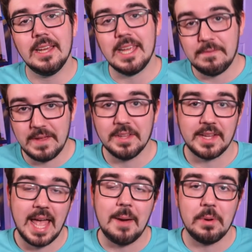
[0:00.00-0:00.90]
He failed
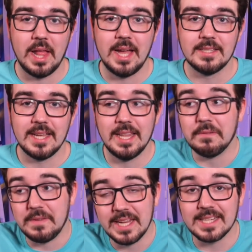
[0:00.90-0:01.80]
to capitalize. And
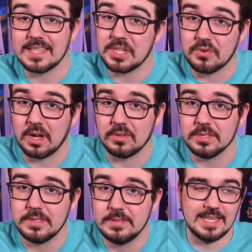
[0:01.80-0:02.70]
then Phoenix, they
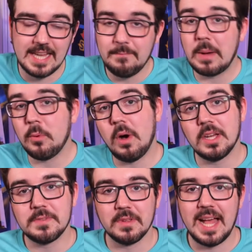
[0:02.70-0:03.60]
struggled. I saved Bubba
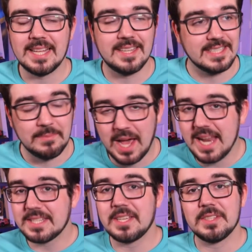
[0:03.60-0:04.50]
Wallace for last because I'm
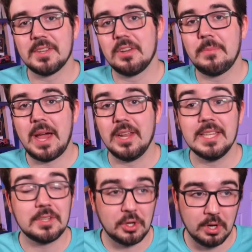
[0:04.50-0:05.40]
not as concerned about
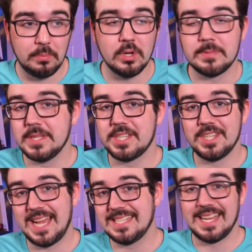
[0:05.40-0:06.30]
his current points
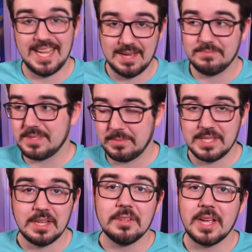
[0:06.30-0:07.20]
position as I am some of
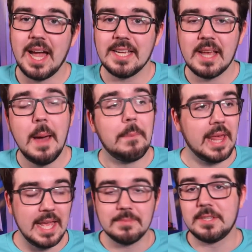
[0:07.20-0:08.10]
these other guys,
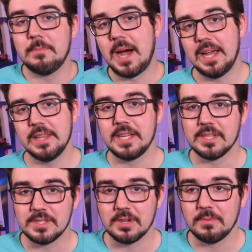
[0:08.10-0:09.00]
but I am still mildly
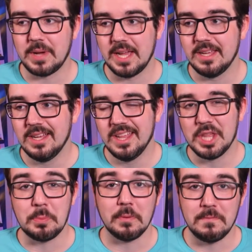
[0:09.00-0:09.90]
concerned by
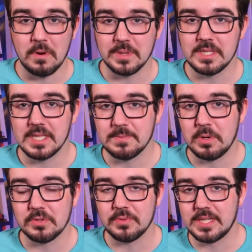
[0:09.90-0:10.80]
their performance this
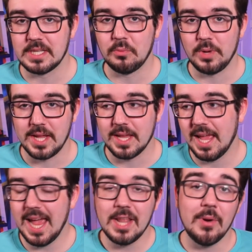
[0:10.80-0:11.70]
most recent
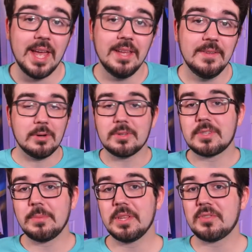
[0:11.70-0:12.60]
week. Anyway, those are
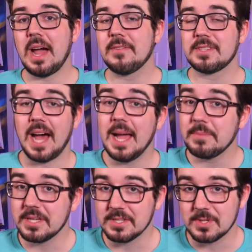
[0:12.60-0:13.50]
some of the drivers
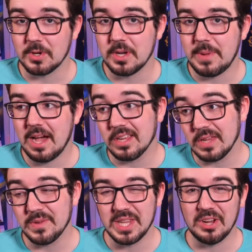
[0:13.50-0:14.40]
I'm concerned about
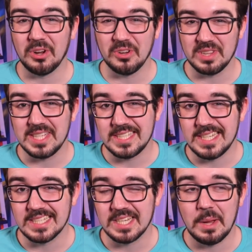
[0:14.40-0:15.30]
given their early
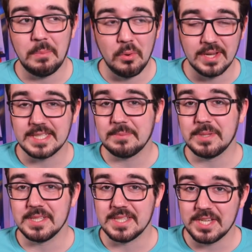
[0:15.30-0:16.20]
season points
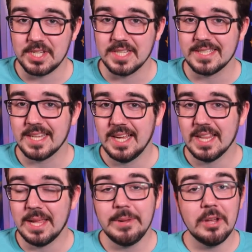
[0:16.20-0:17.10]
positions.
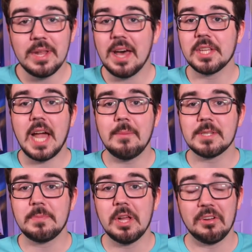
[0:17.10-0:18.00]
Let me know down in the
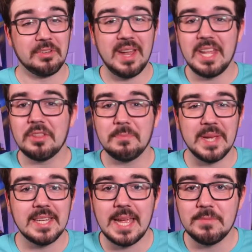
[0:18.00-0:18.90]
comments below. Are there any other
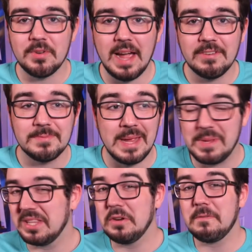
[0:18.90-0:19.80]
big name drivers
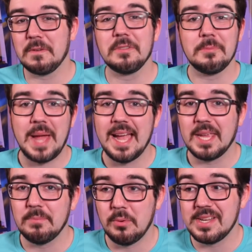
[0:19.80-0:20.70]
maybe a little further
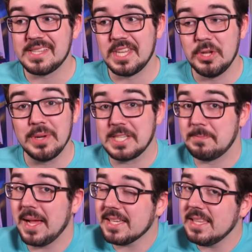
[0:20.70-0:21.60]
back in points than you
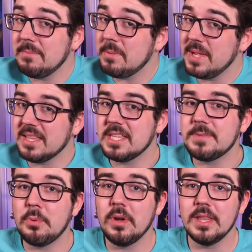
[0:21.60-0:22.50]
expected them to be at
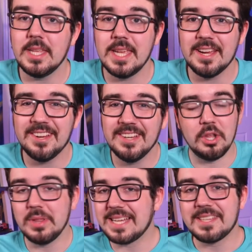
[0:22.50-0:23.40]
this point in the year? Are
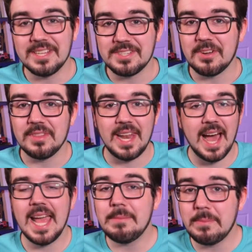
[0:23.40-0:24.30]
you less concerned than
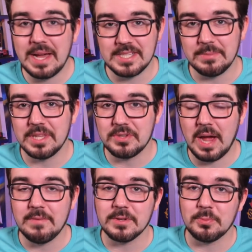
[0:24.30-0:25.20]
I am about some of the
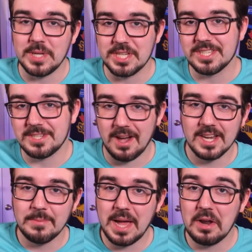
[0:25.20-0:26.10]
drivers we just
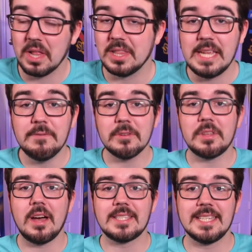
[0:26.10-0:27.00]
talked about? Leave your
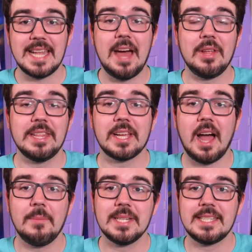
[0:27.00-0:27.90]
thoughts down in the
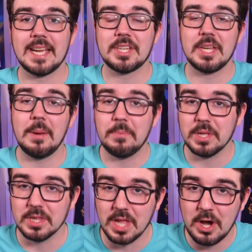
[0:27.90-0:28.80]
comment section
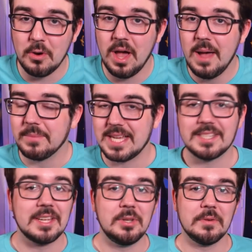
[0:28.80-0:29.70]
below.
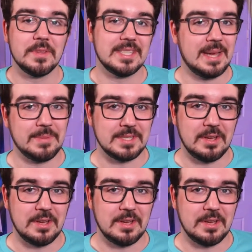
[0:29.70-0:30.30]
That's gonna do it for this episode.